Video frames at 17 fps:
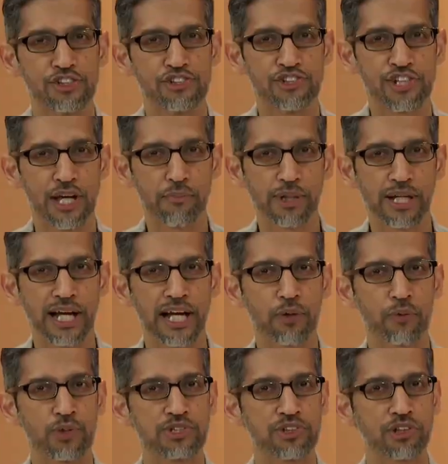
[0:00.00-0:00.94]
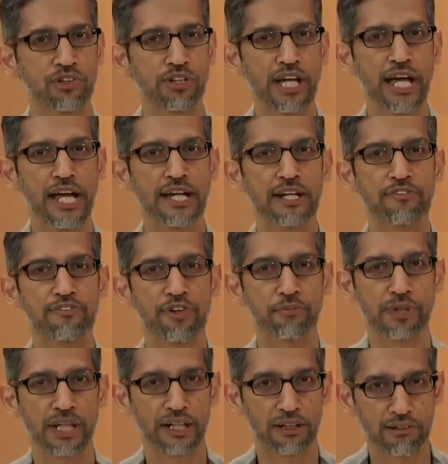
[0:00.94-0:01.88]
Gemini was created
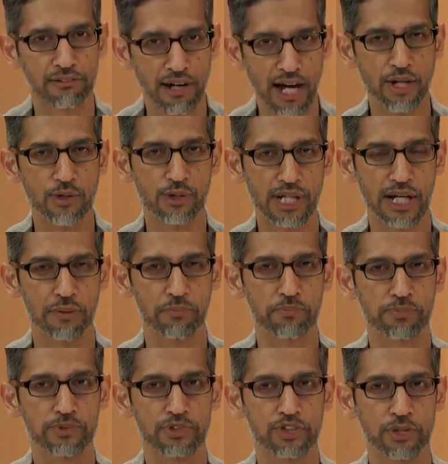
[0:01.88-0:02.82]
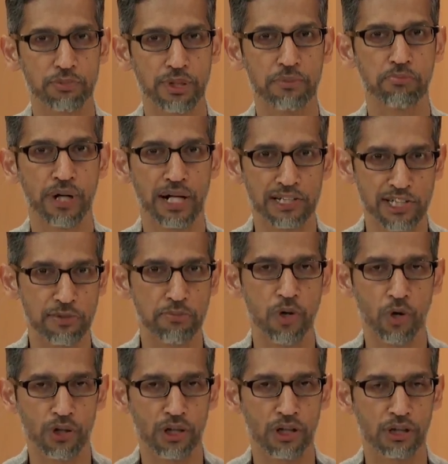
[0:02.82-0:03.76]
from the ground up to be
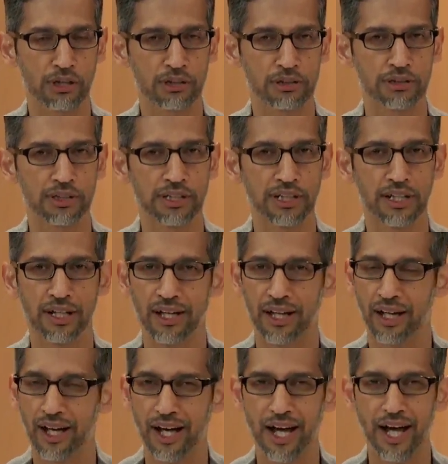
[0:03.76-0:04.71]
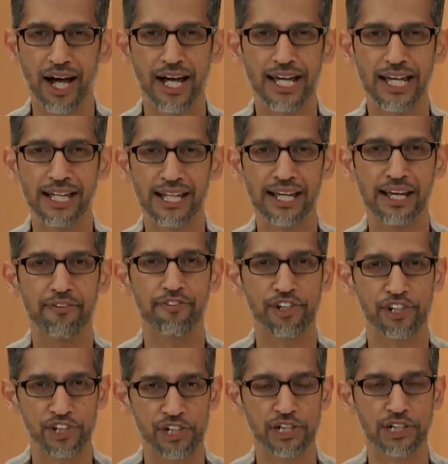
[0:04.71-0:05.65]
multimodal, highly
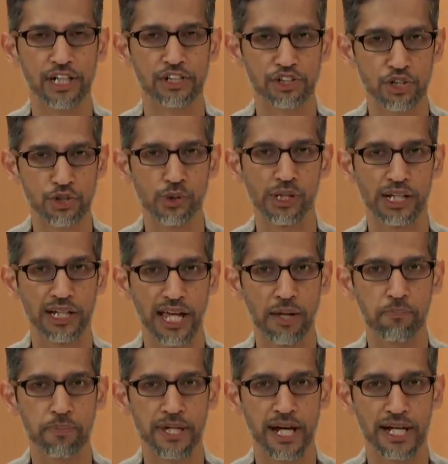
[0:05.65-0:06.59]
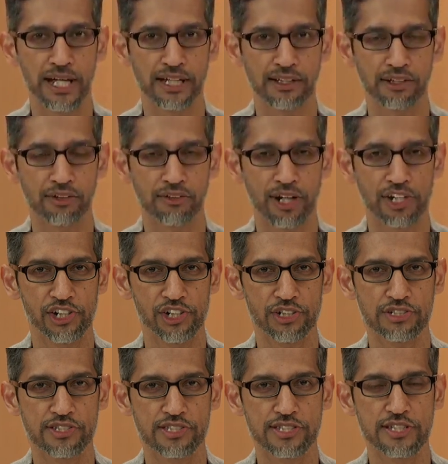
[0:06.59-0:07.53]
efficient at tool and A P I
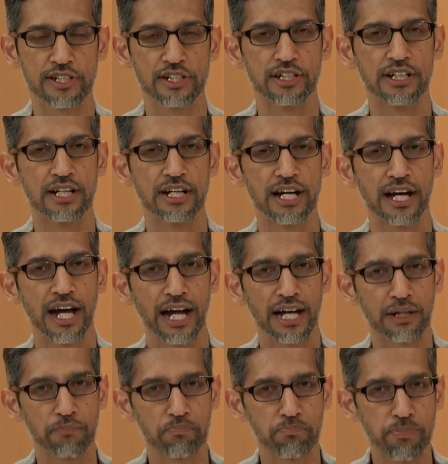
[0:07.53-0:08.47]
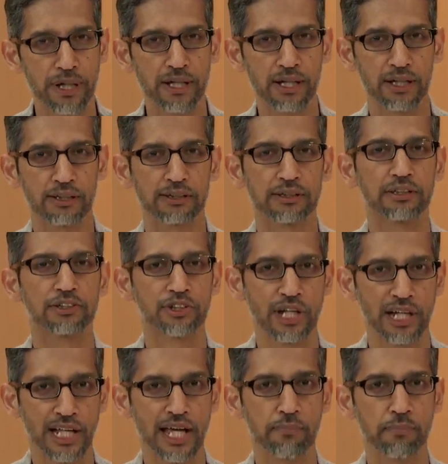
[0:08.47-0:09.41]
integrations, and built
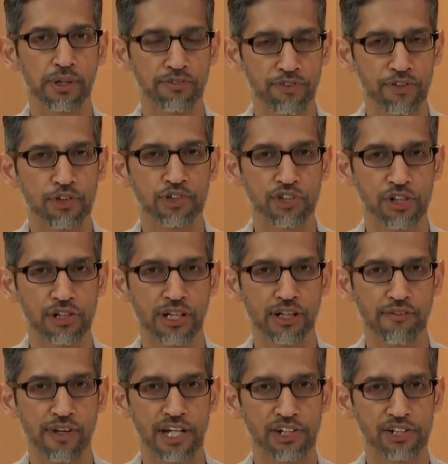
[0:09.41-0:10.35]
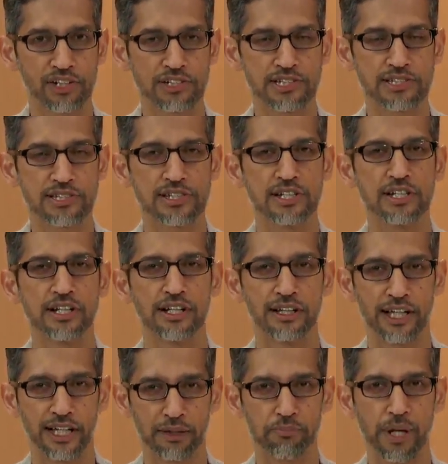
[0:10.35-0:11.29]
to enable future innovations
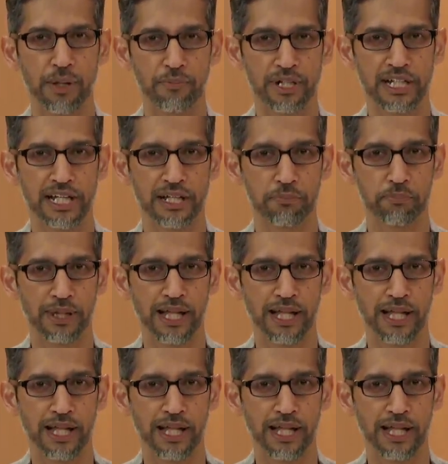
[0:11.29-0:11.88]
like memory and